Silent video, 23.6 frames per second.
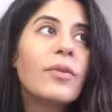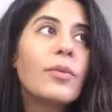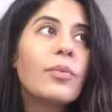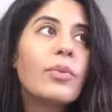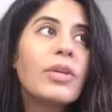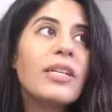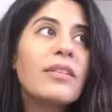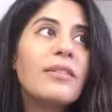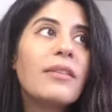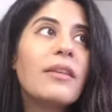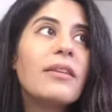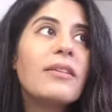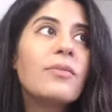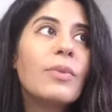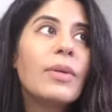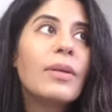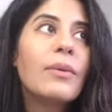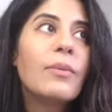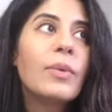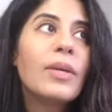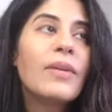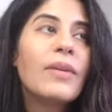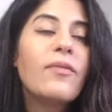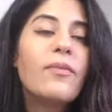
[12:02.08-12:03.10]
of the reasons
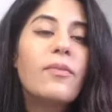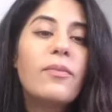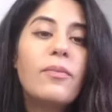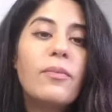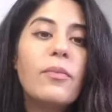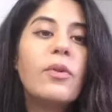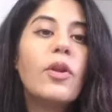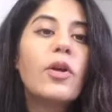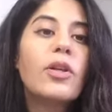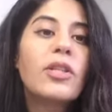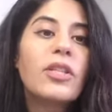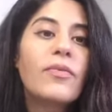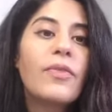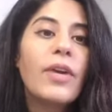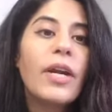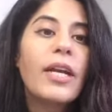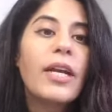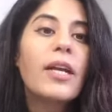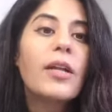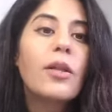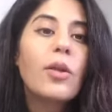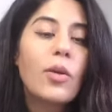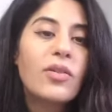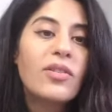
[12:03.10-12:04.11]
we've looked
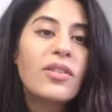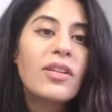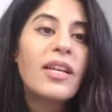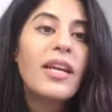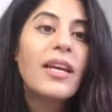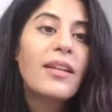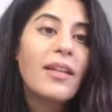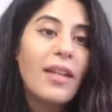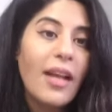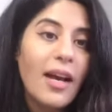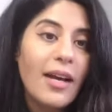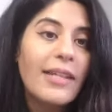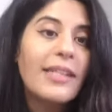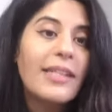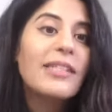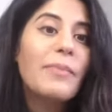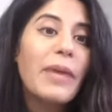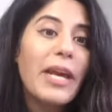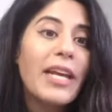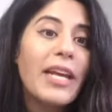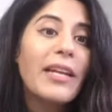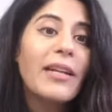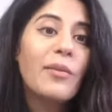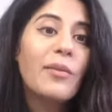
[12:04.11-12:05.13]
very closely at
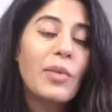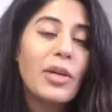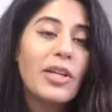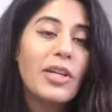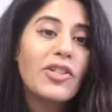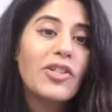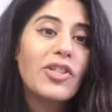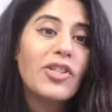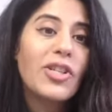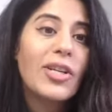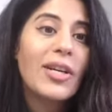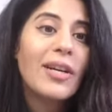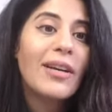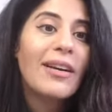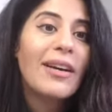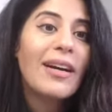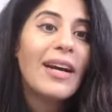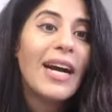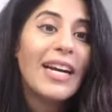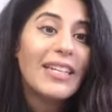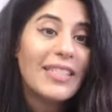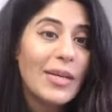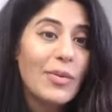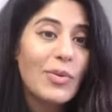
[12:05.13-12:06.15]
Lionsmane, which,
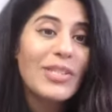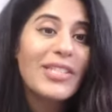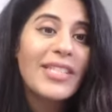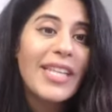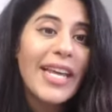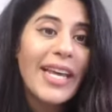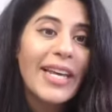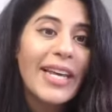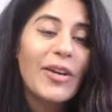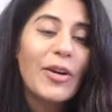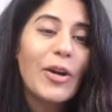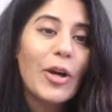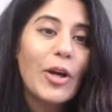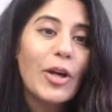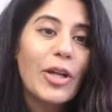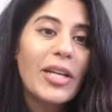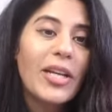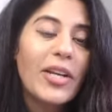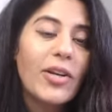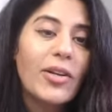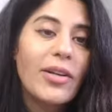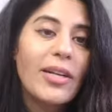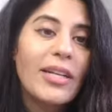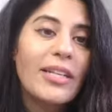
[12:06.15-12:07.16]
as I was saying
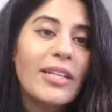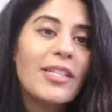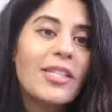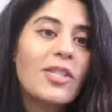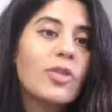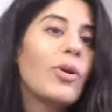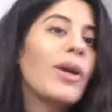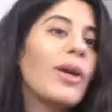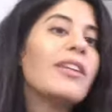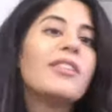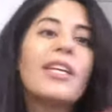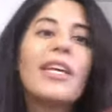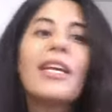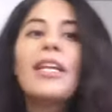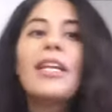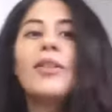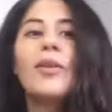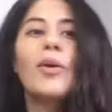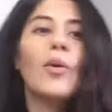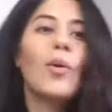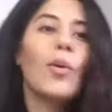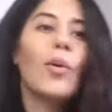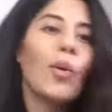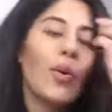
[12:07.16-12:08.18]
earlier, it's trending in
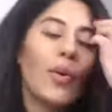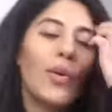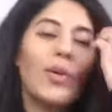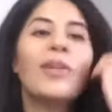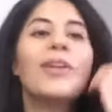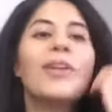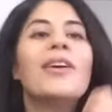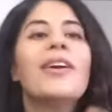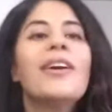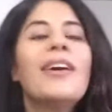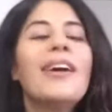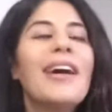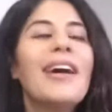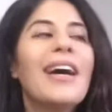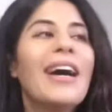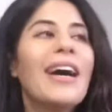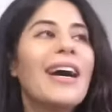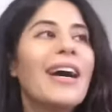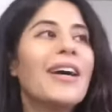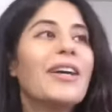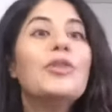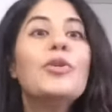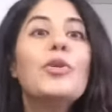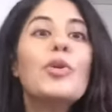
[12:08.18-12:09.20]
the whole
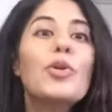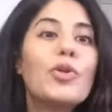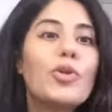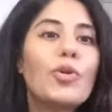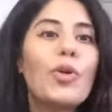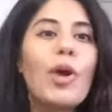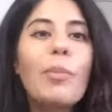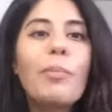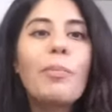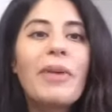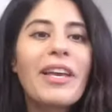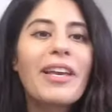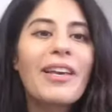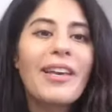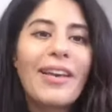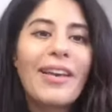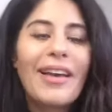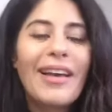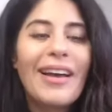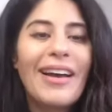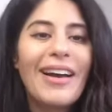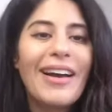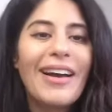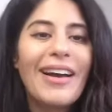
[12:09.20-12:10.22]
nootropic